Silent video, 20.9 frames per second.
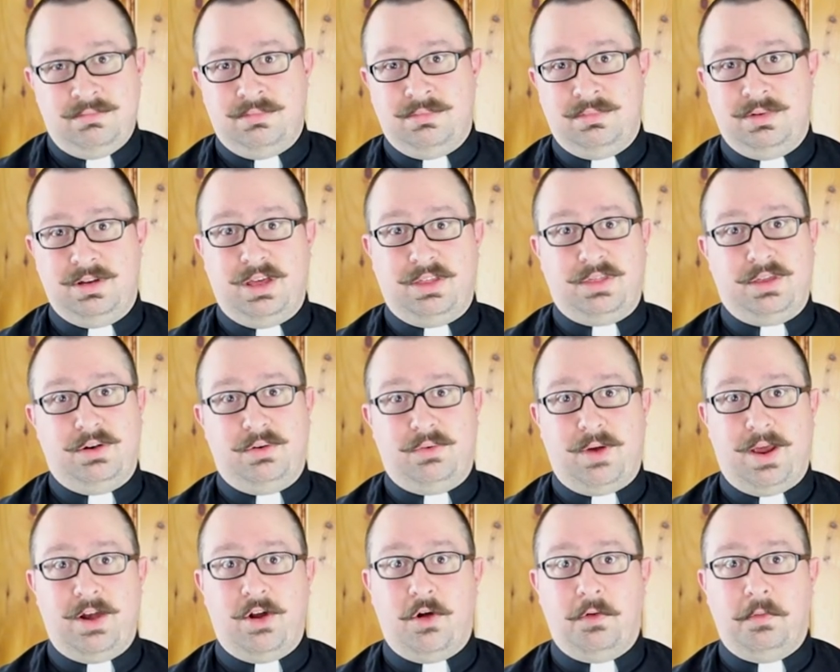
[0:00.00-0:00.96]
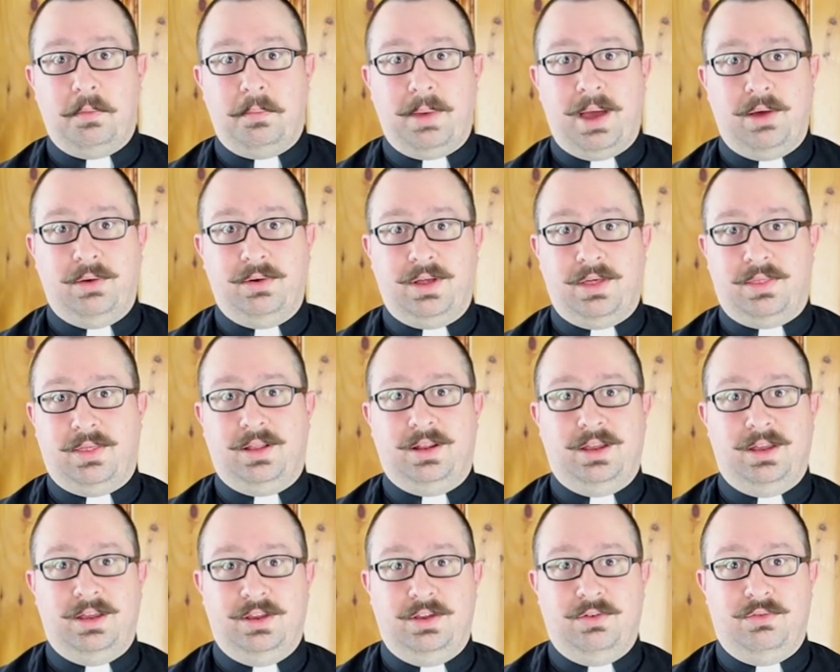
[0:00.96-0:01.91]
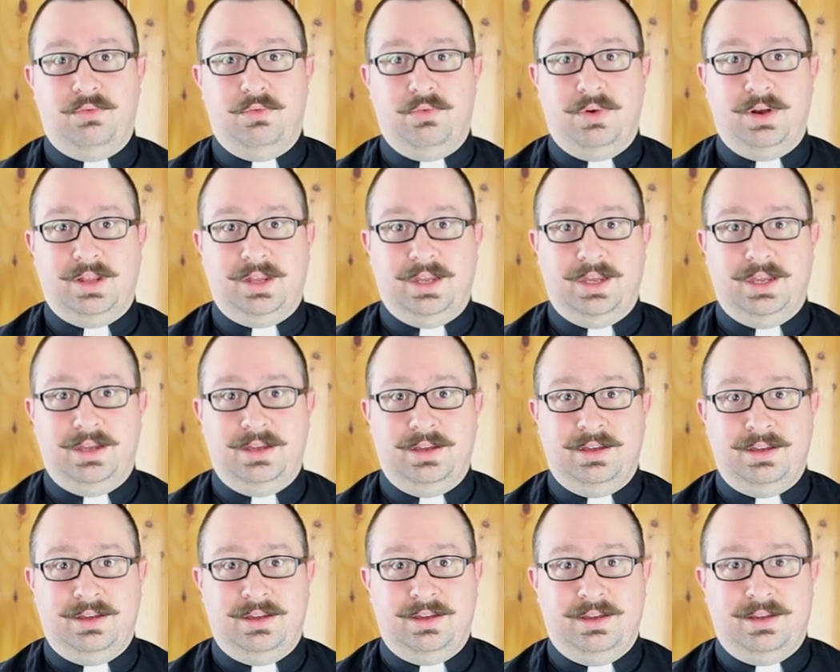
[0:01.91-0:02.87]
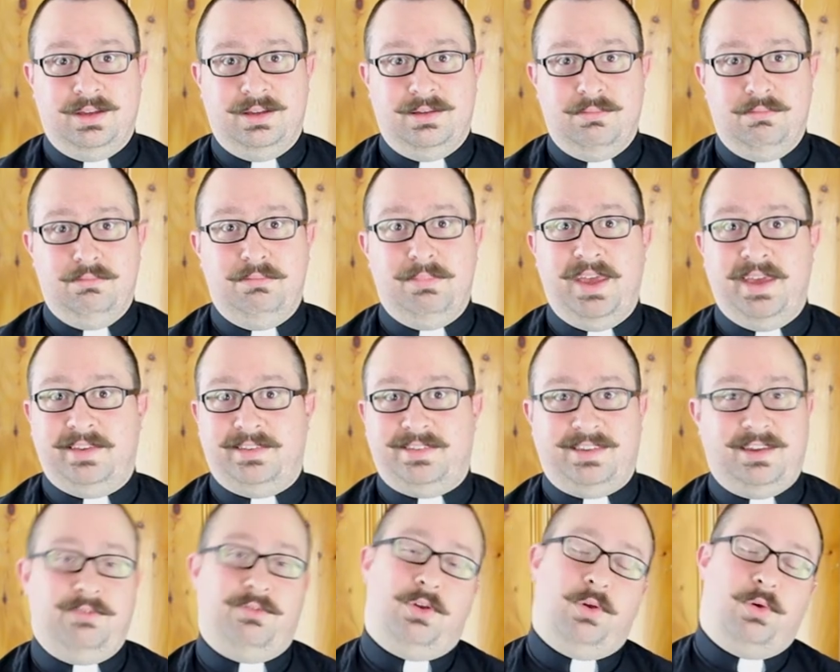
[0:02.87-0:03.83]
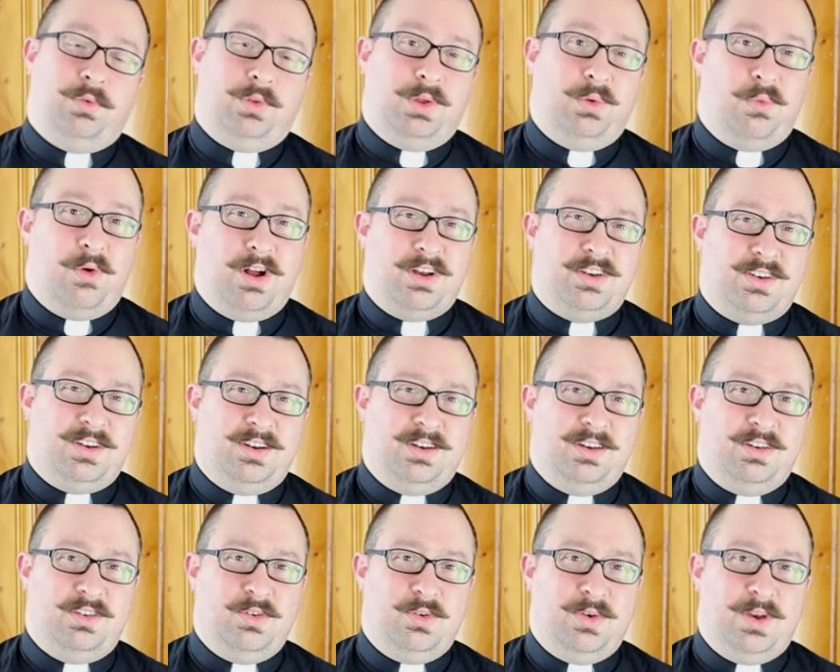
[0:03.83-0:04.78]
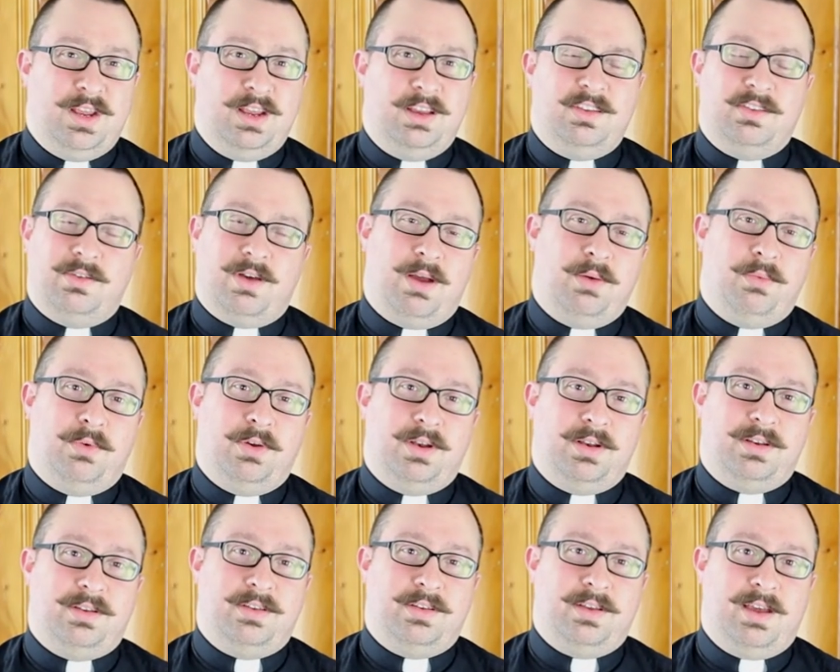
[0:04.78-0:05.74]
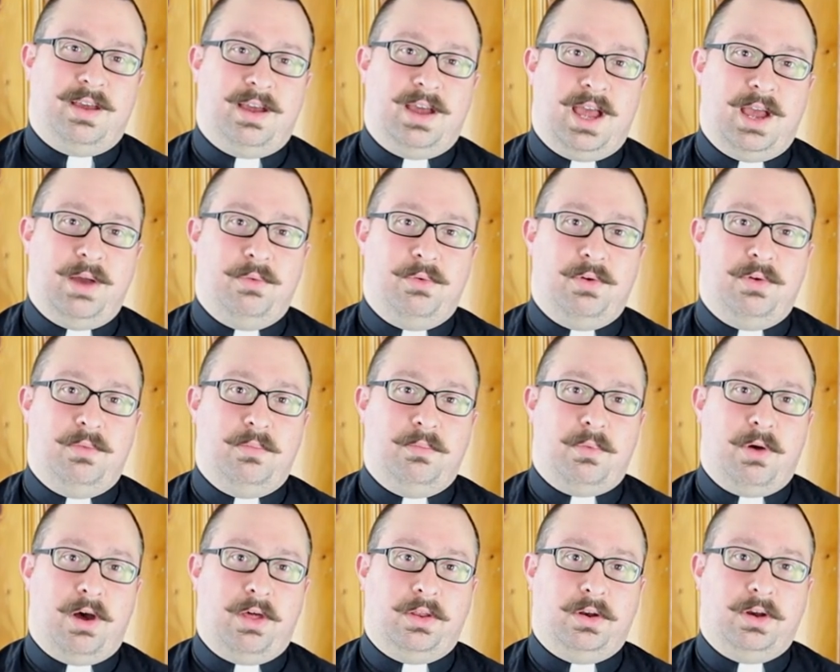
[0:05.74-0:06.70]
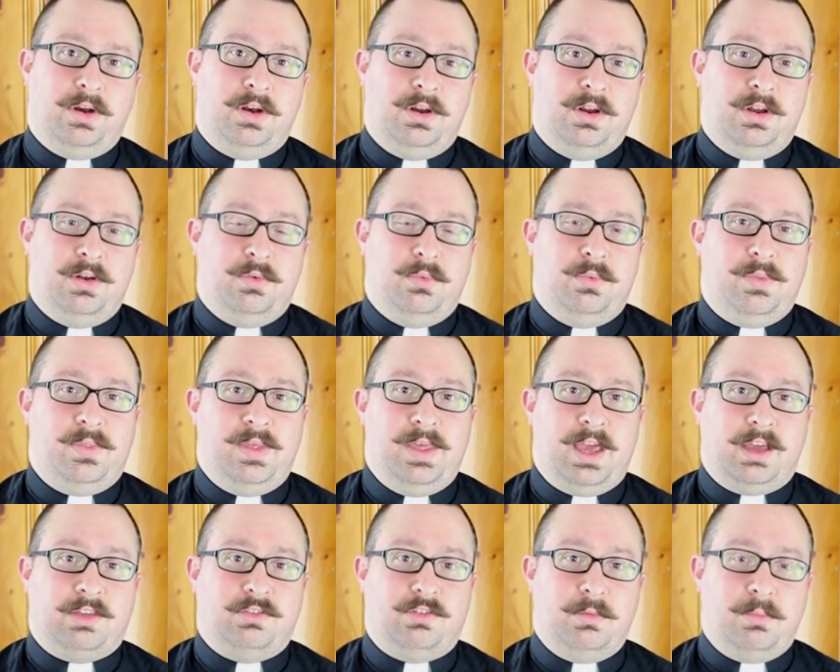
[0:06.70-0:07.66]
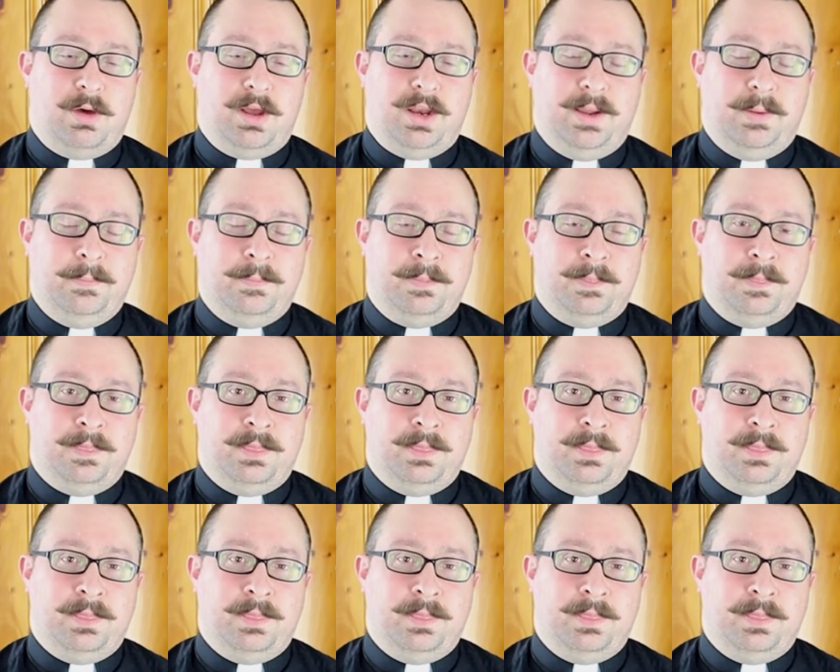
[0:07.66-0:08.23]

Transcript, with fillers: nothing to write home about, nothing that you'd really miss if you only watched it in 2D, so I wouldn't bother with the extra money.